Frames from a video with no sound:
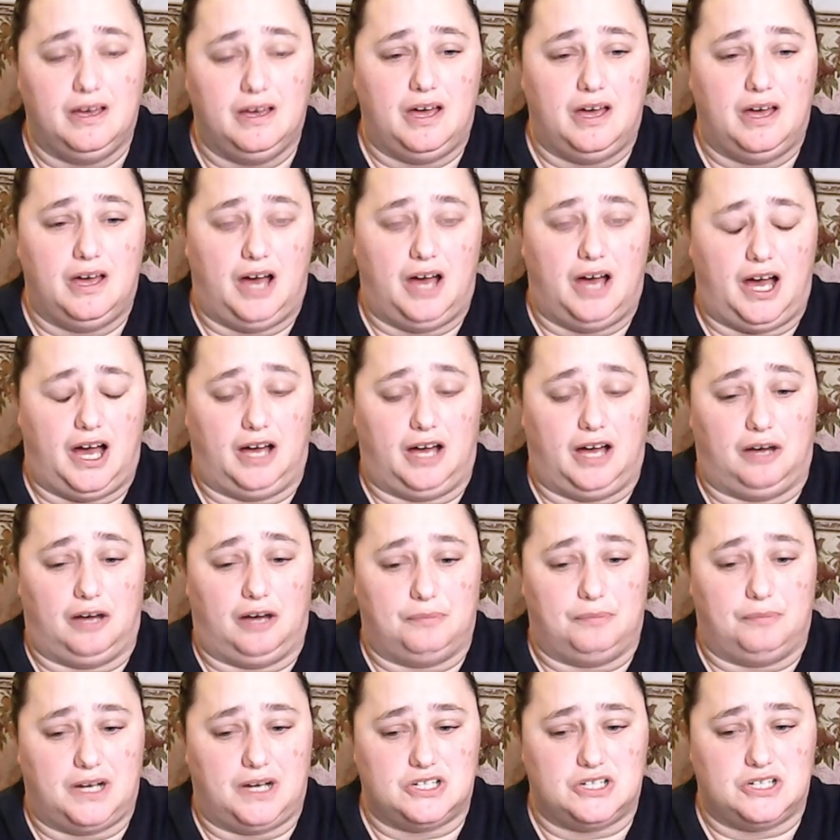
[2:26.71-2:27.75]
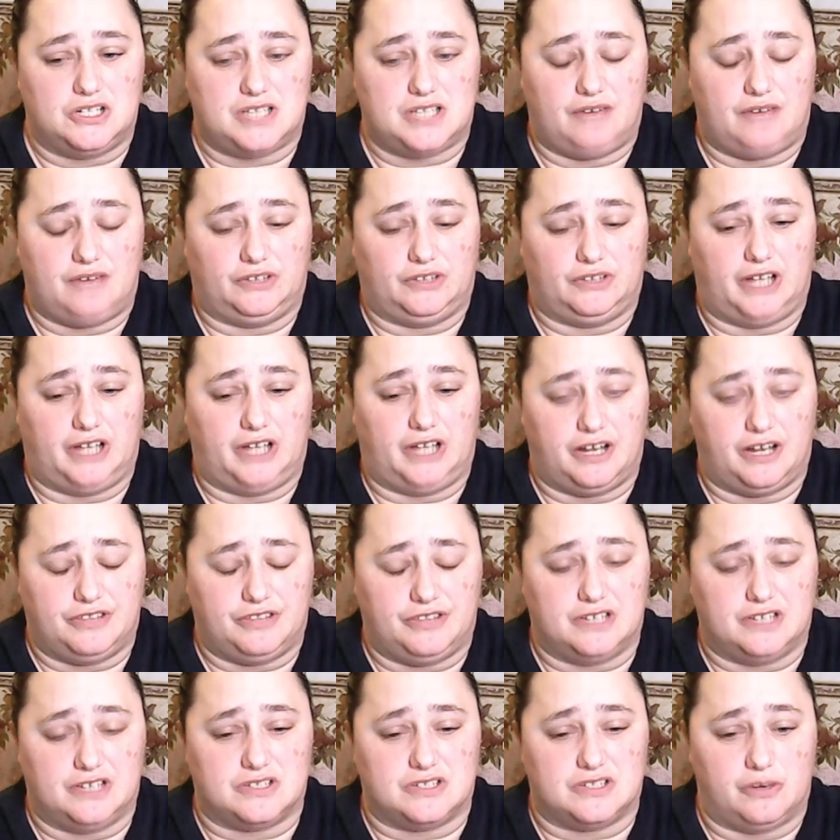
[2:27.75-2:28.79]
Um, I just have a lot of things
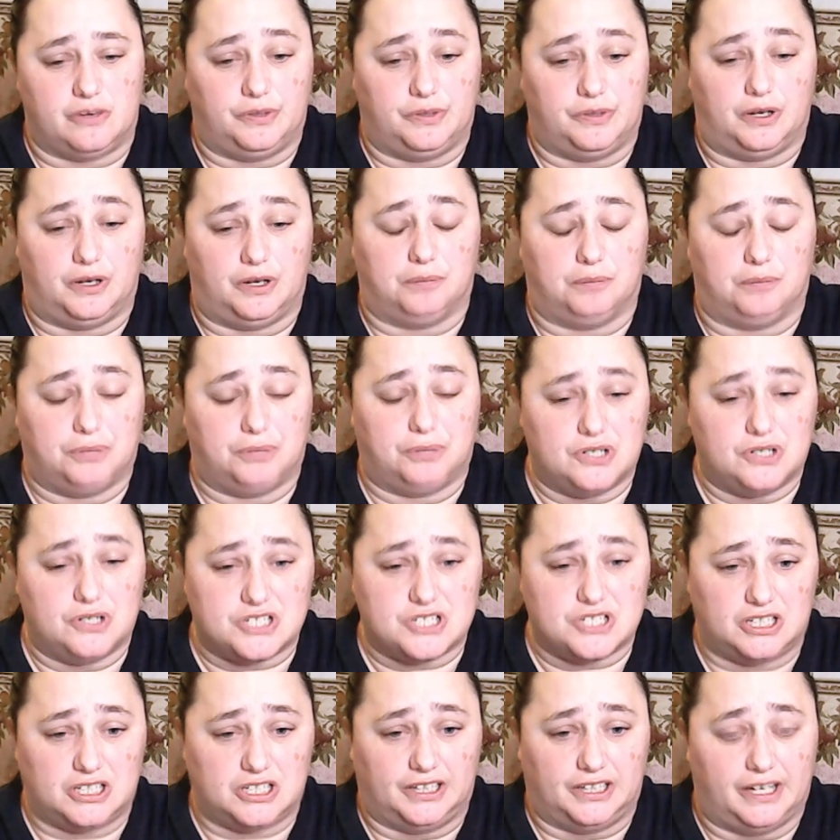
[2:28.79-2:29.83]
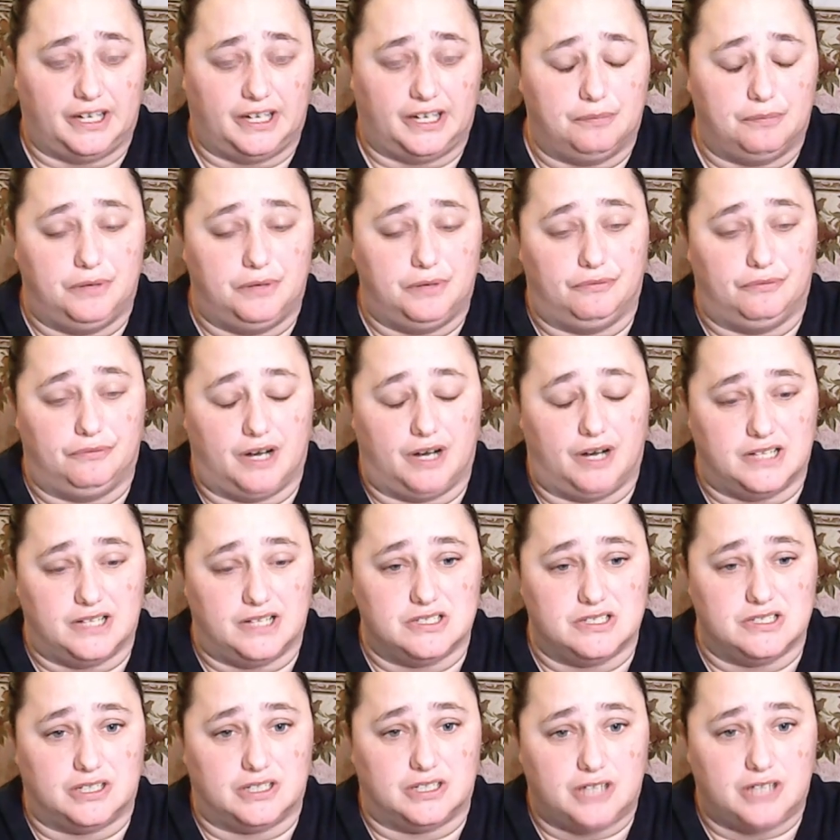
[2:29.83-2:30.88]
going on personally. I've been running to the
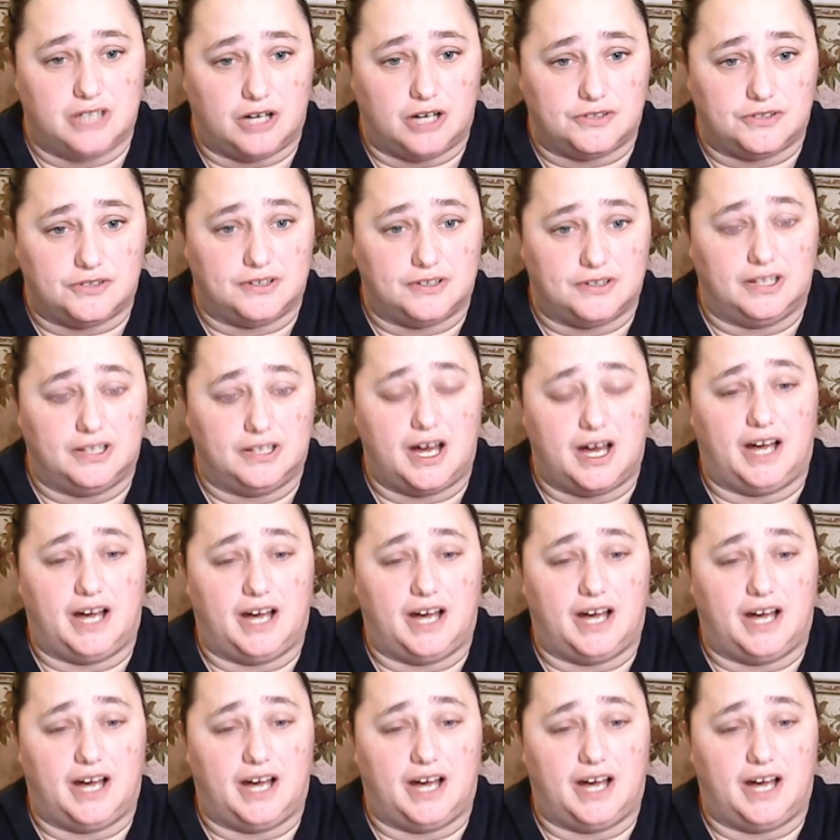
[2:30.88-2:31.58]
doctor a lot.